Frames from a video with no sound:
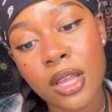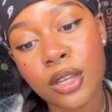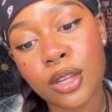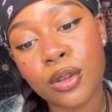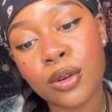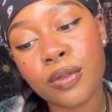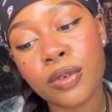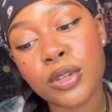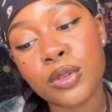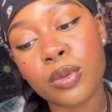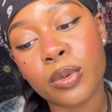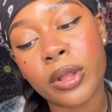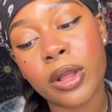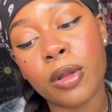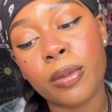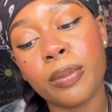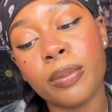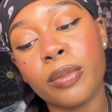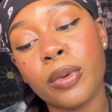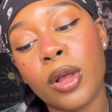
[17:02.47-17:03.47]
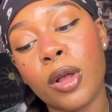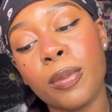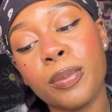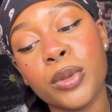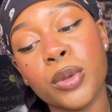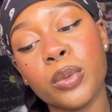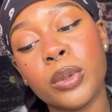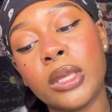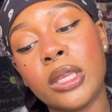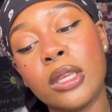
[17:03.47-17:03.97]
The universe will
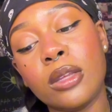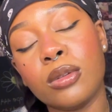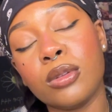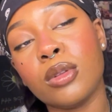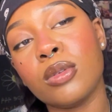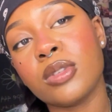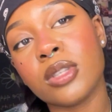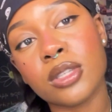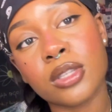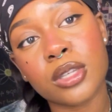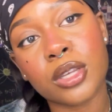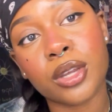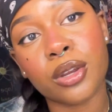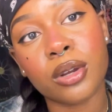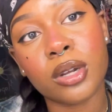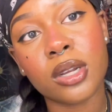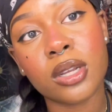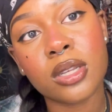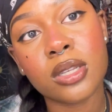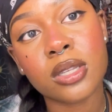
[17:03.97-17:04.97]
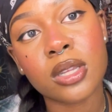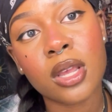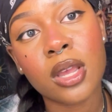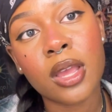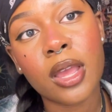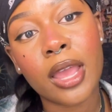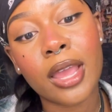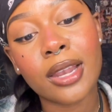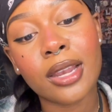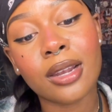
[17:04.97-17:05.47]
help you heal those insecurities
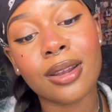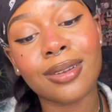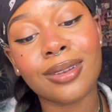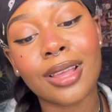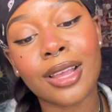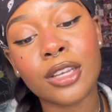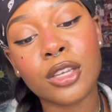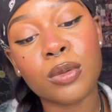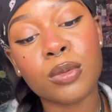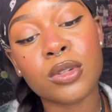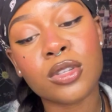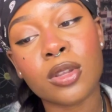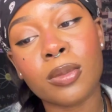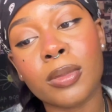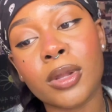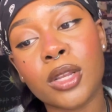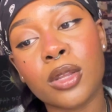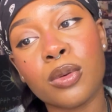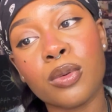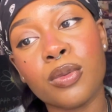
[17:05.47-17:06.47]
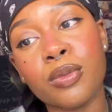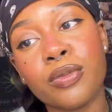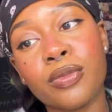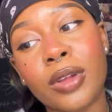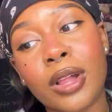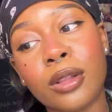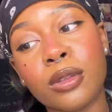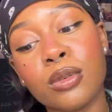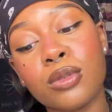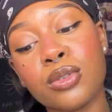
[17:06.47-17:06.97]
and then align you with somebody who
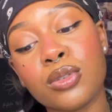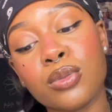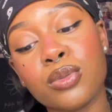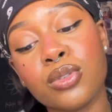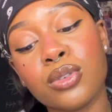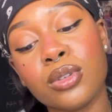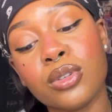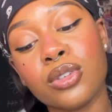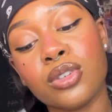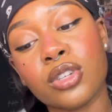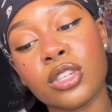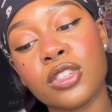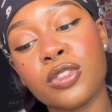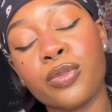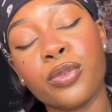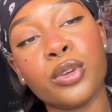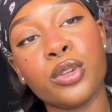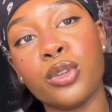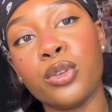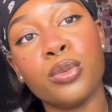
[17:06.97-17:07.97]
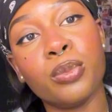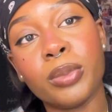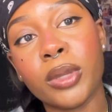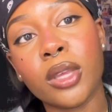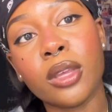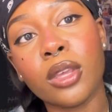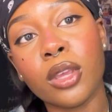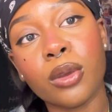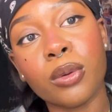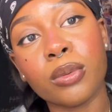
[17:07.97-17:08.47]
values you just for you
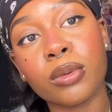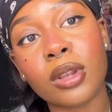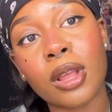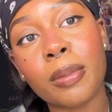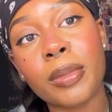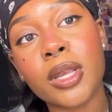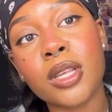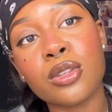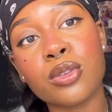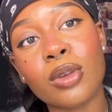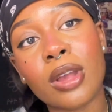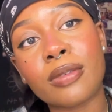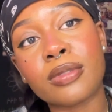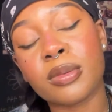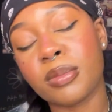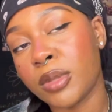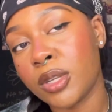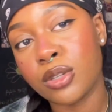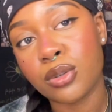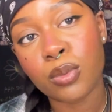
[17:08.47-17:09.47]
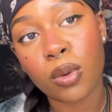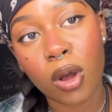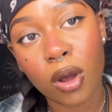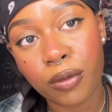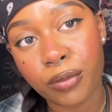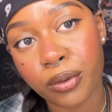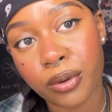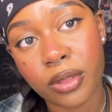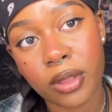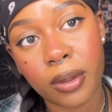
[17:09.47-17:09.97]
being you, not because you have something to
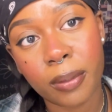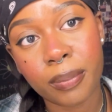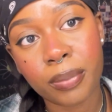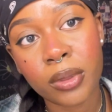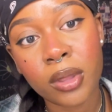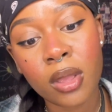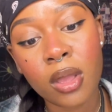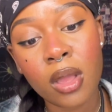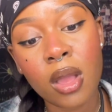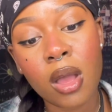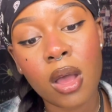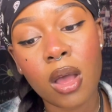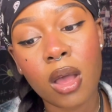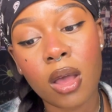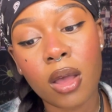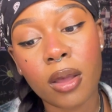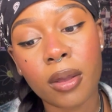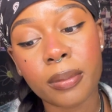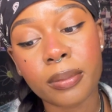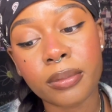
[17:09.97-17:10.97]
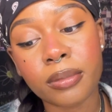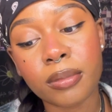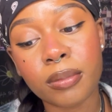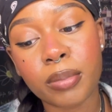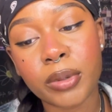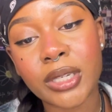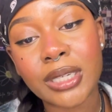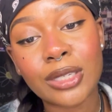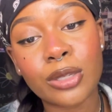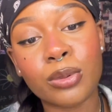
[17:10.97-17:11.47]
offer them.
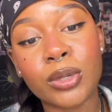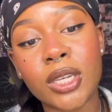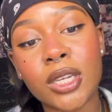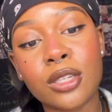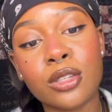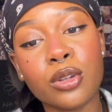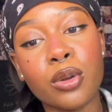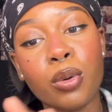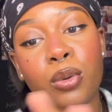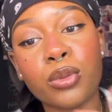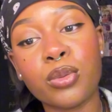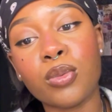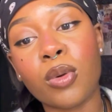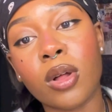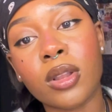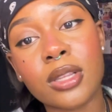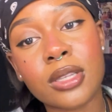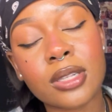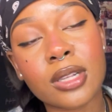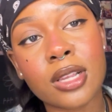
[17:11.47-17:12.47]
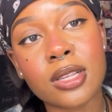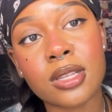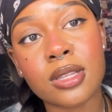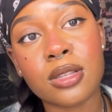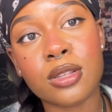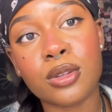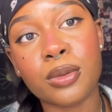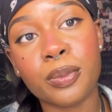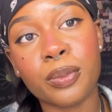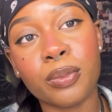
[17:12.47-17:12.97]
But you needed to go through all these
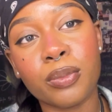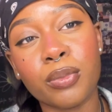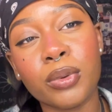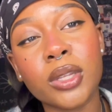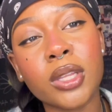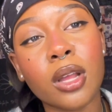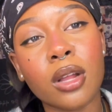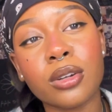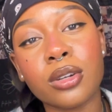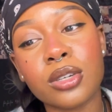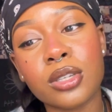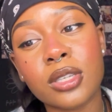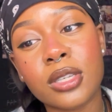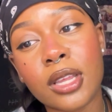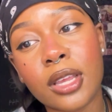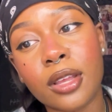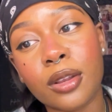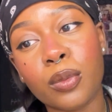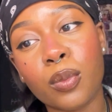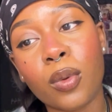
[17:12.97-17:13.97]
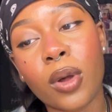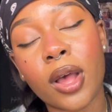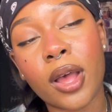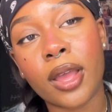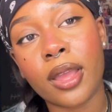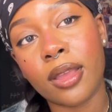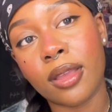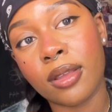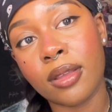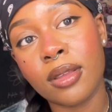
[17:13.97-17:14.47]
lessons to really understand
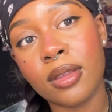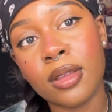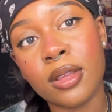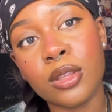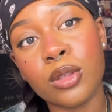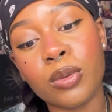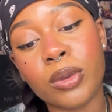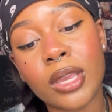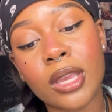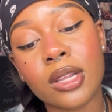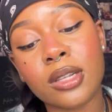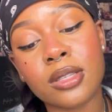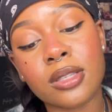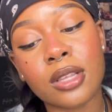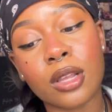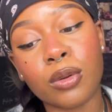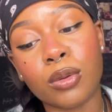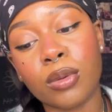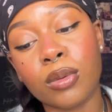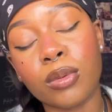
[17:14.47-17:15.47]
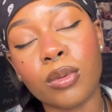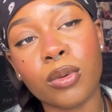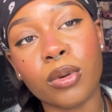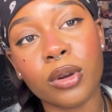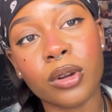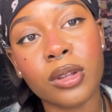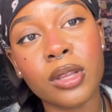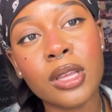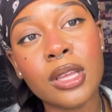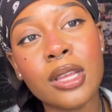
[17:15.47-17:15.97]
why you can't settle,
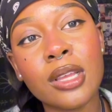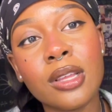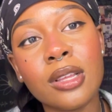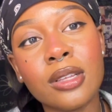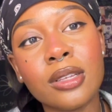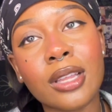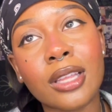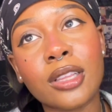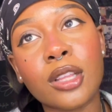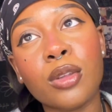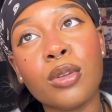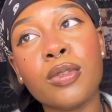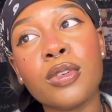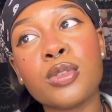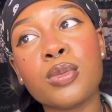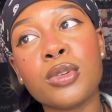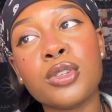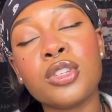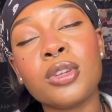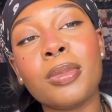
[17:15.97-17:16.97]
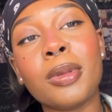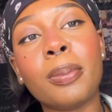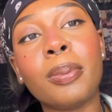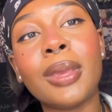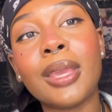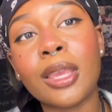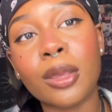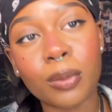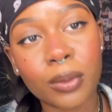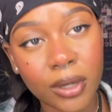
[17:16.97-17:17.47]
or like the universe wants you to be
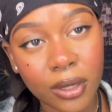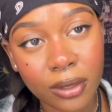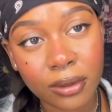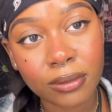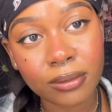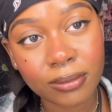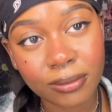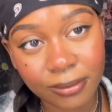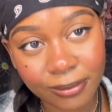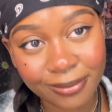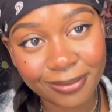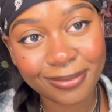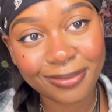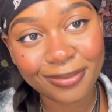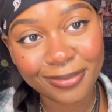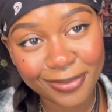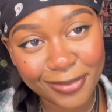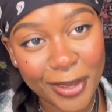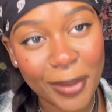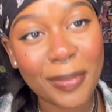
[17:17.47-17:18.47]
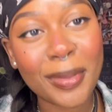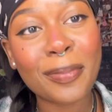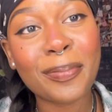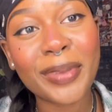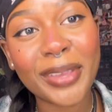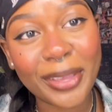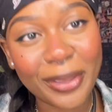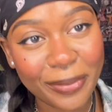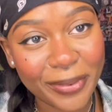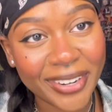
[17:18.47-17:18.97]
picky with it. Be
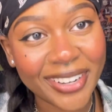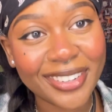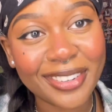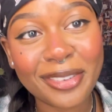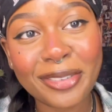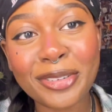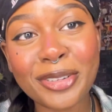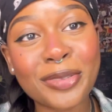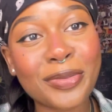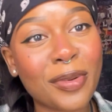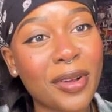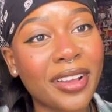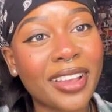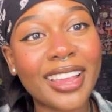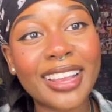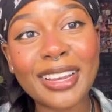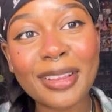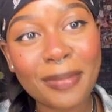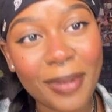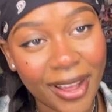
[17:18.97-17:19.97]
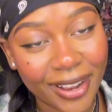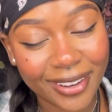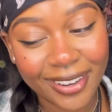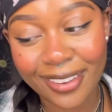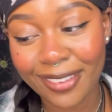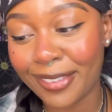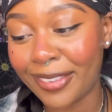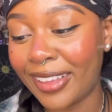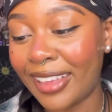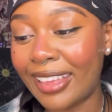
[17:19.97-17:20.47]
picky with it. Don't just want
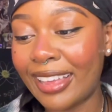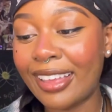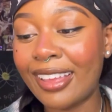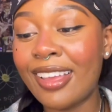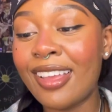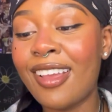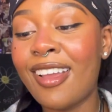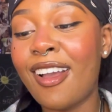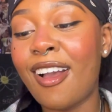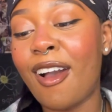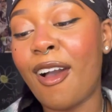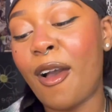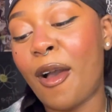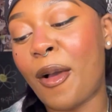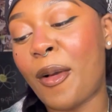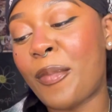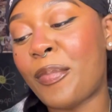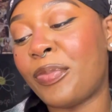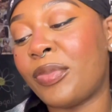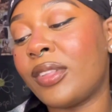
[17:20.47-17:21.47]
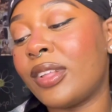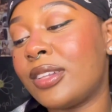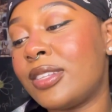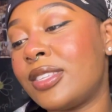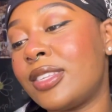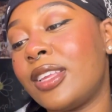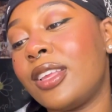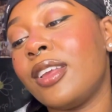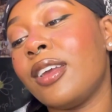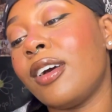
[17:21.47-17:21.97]
anybody, okay? Let's
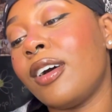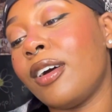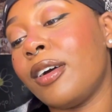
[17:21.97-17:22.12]
see.